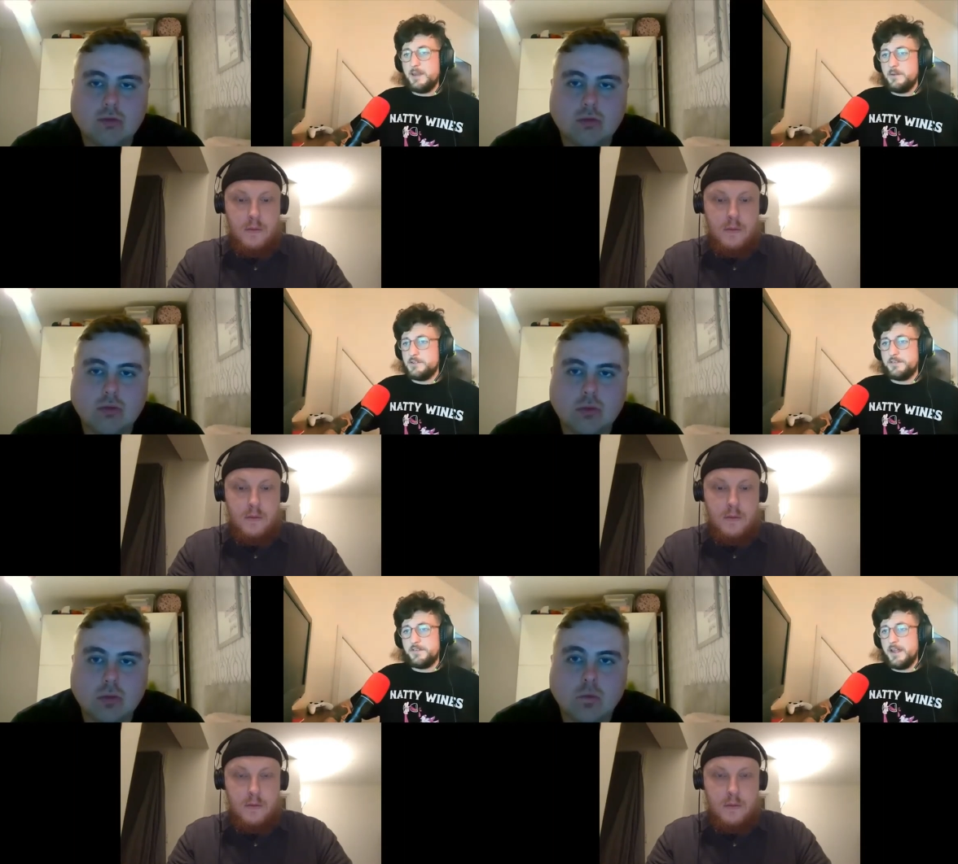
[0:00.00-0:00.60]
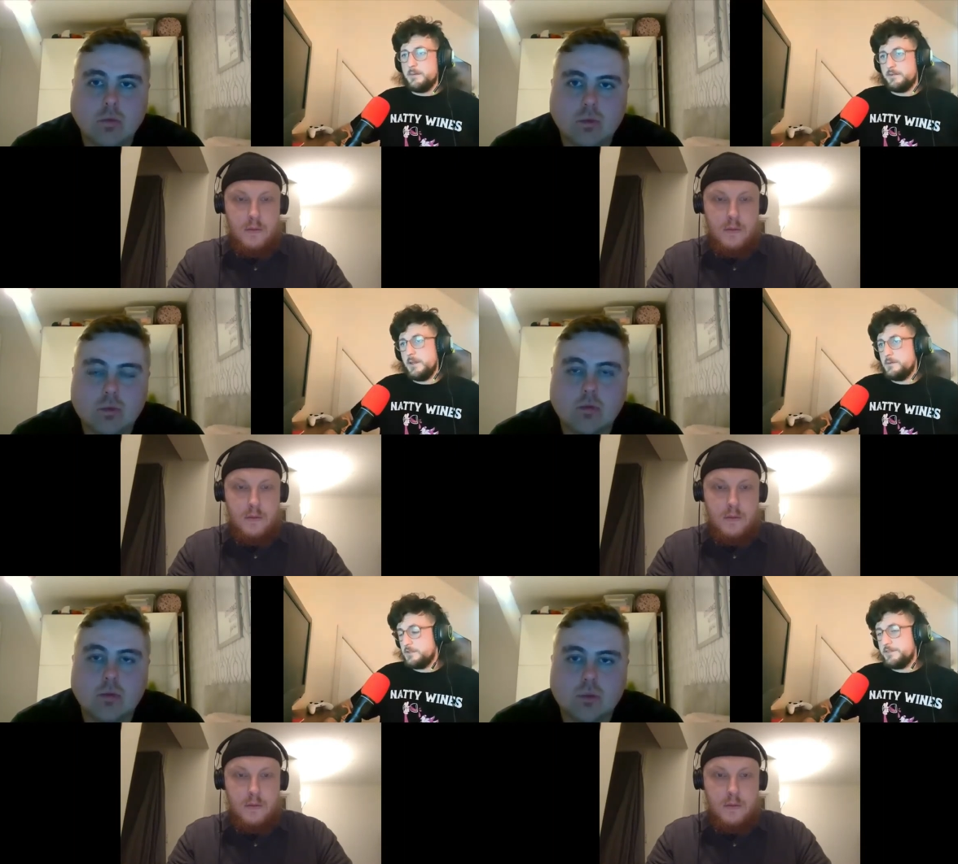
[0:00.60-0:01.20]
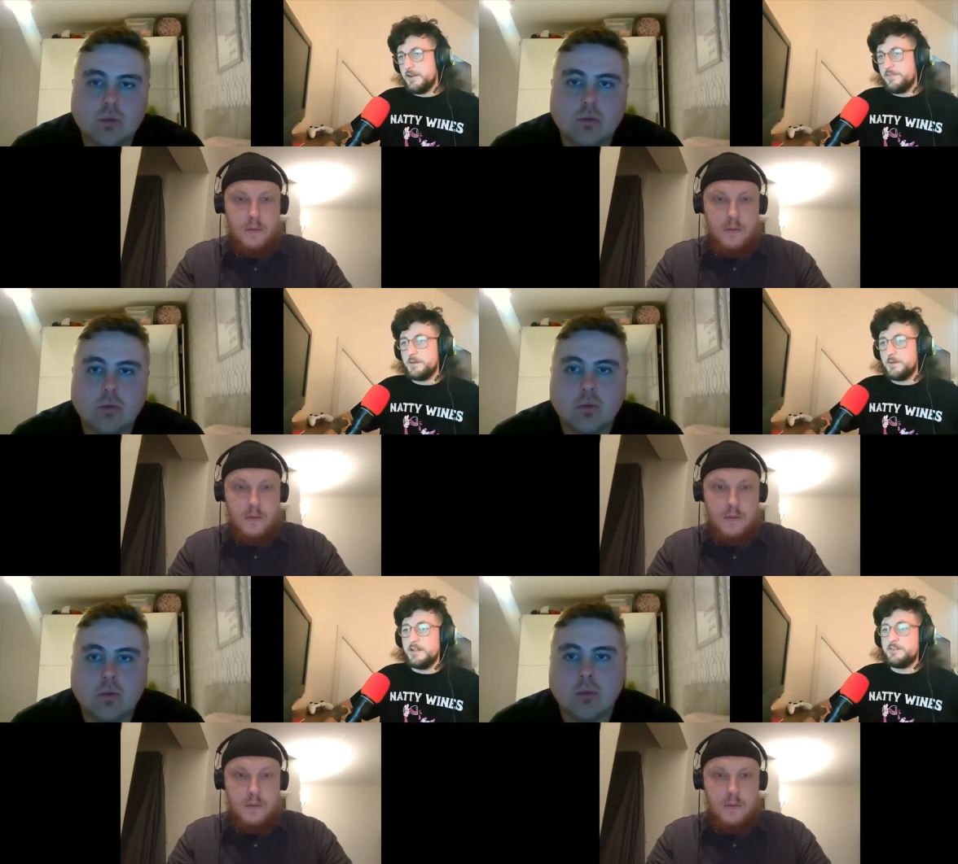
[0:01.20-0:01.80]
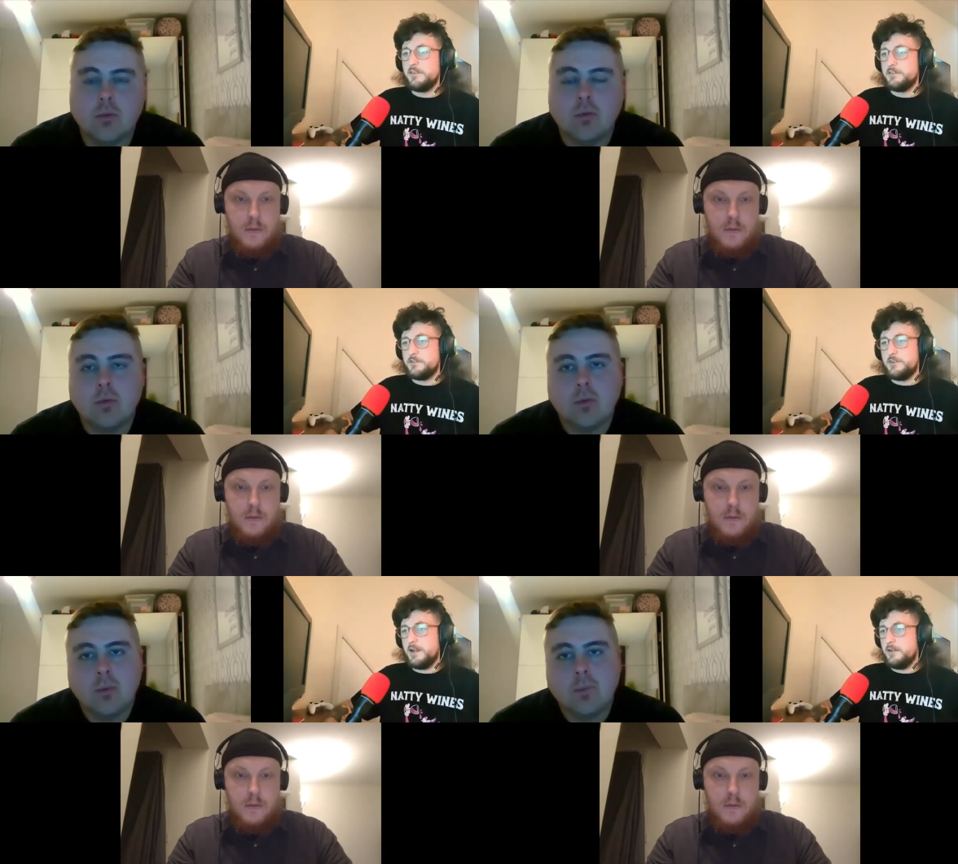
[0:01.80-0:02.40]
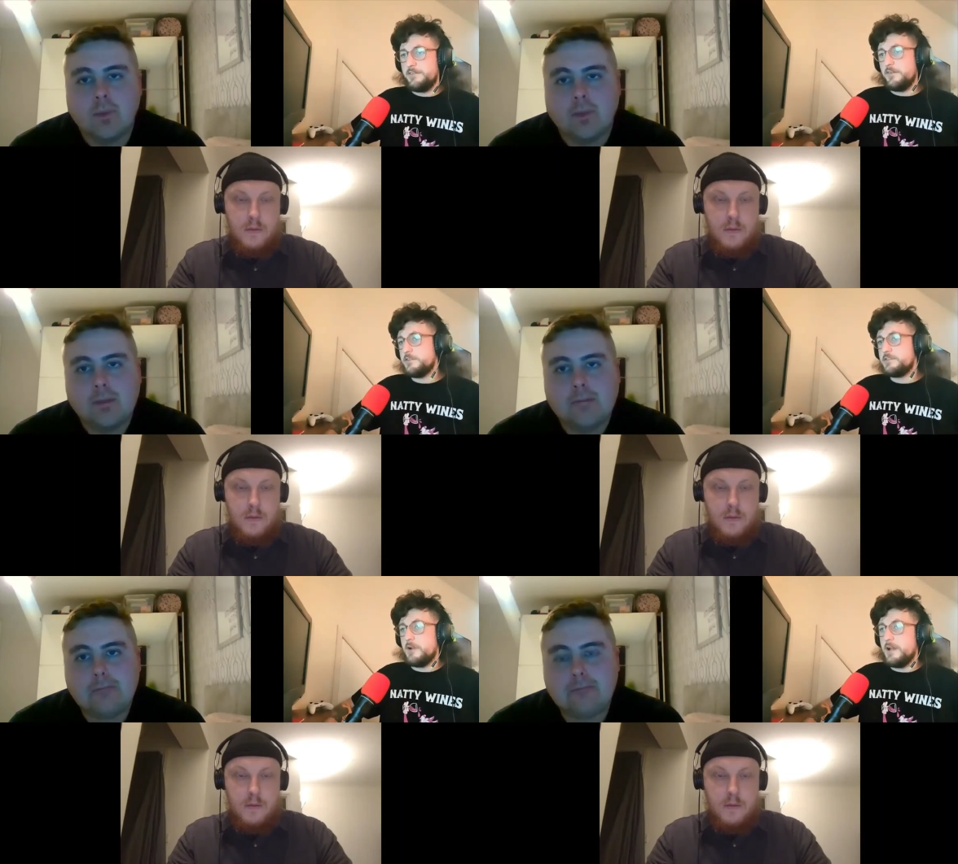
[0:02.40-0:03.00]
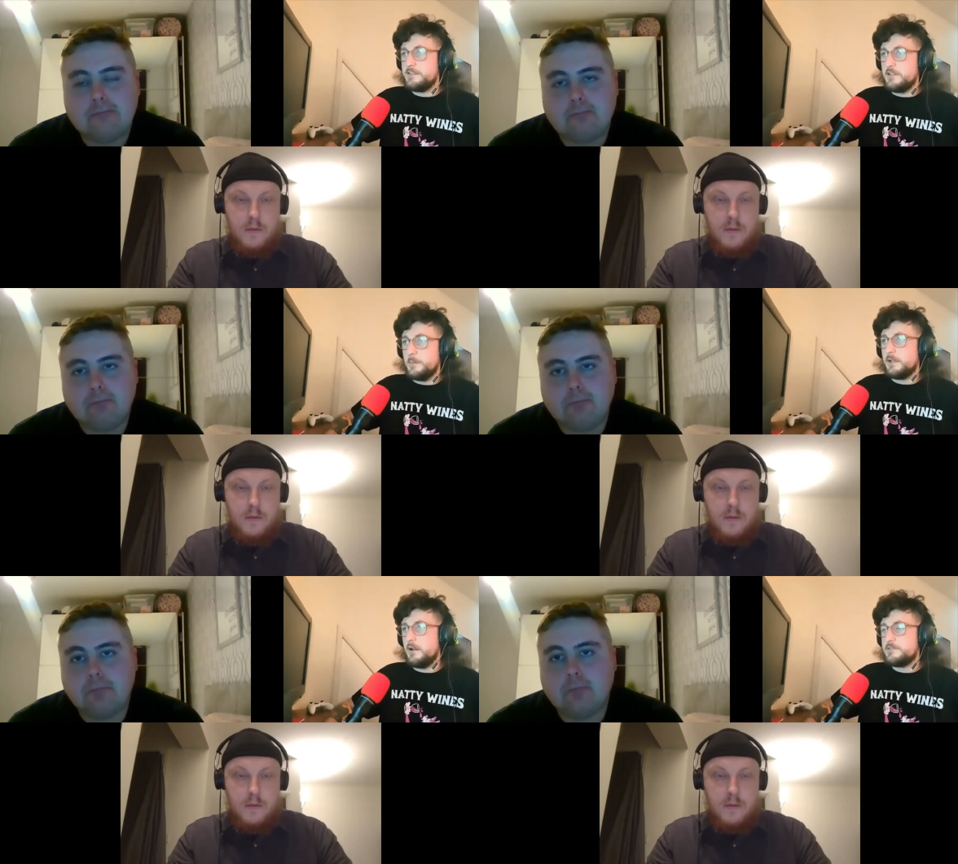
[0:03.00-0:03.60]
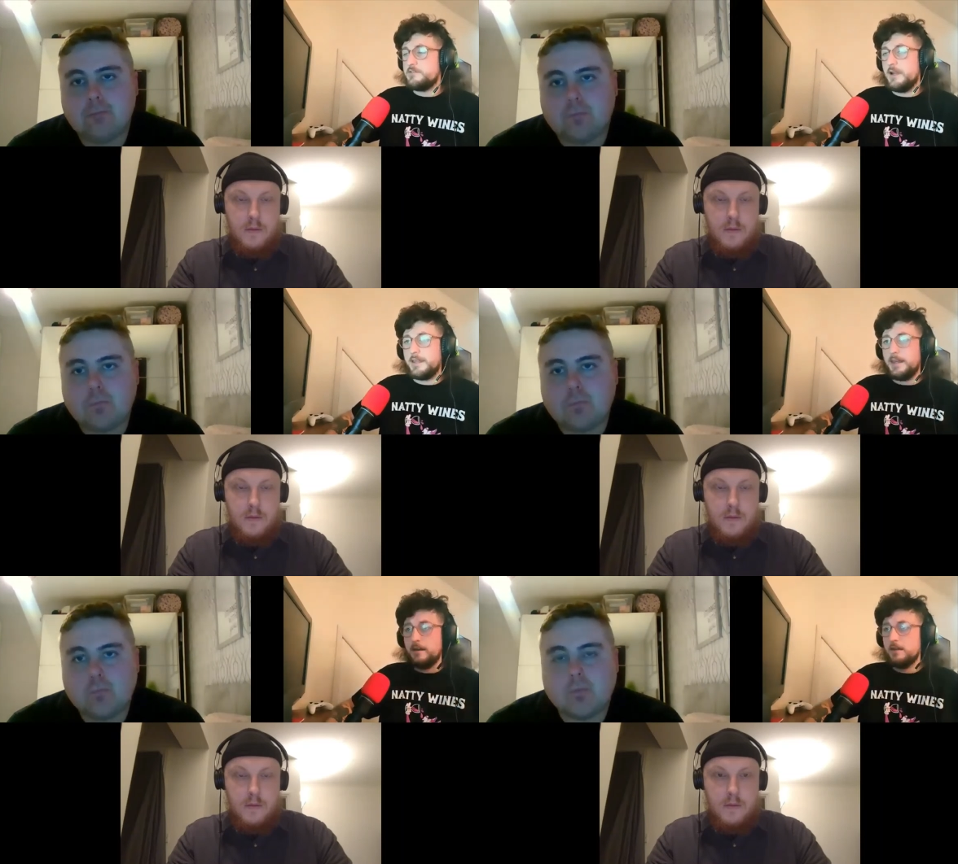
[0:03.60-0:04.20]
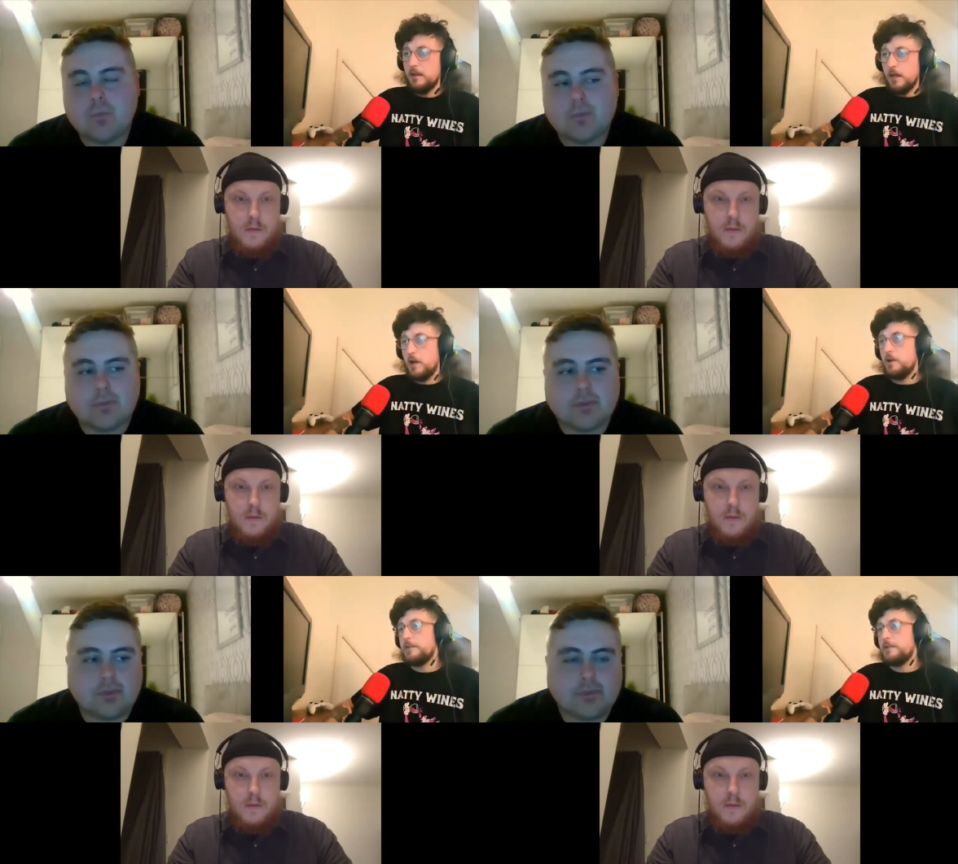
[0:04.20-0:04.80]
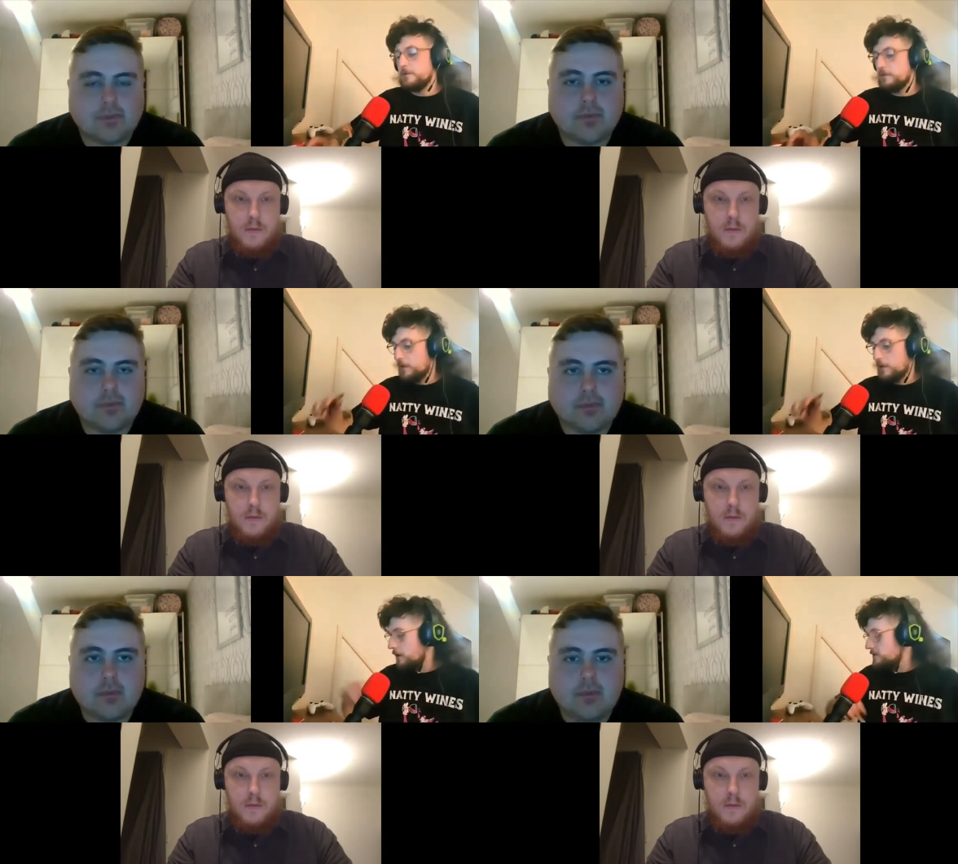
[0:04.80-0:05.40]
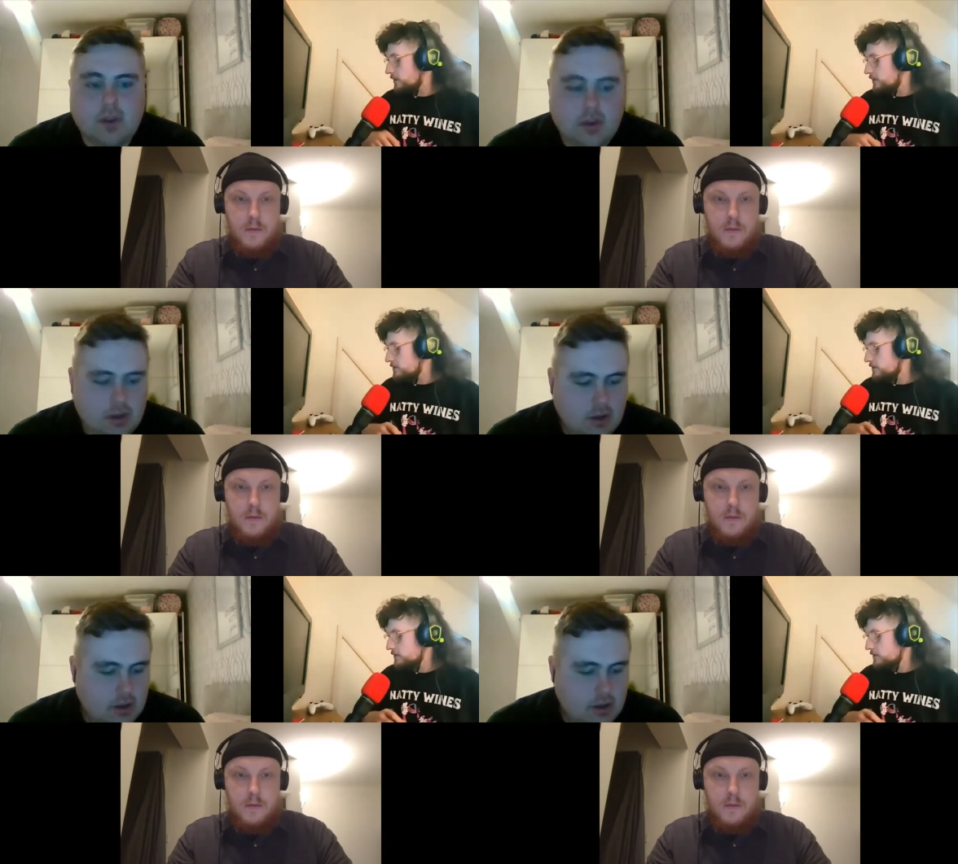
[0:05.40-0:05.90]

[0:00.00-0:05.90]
Speaker 1: It was just it was it was just free throw central, just trying for us to try and stop the clock to try and get another two or three points on us.